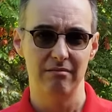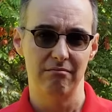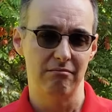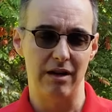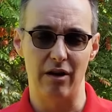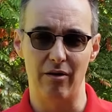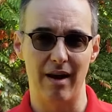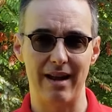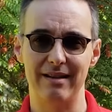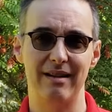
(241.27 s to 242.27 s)

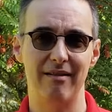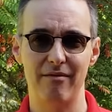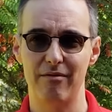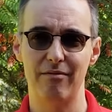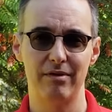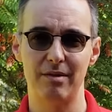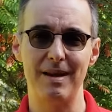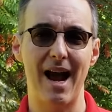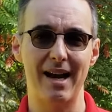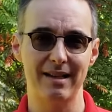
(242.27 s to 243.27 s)
and to be
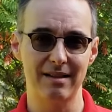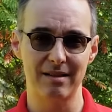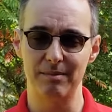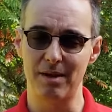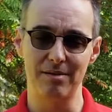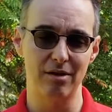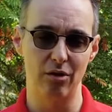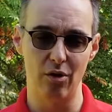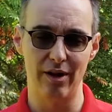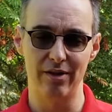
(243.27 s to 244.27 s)
honest, sometimes the
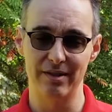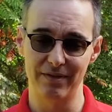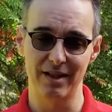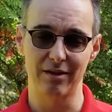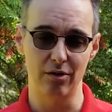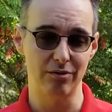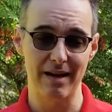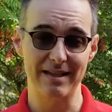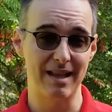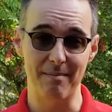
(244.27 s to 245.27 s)
lawyers, if it's a close
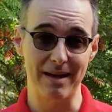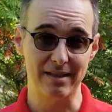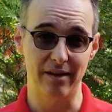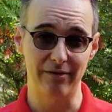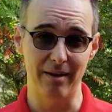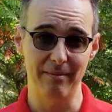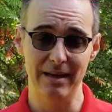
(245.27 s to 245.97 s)
race, they make stuff up.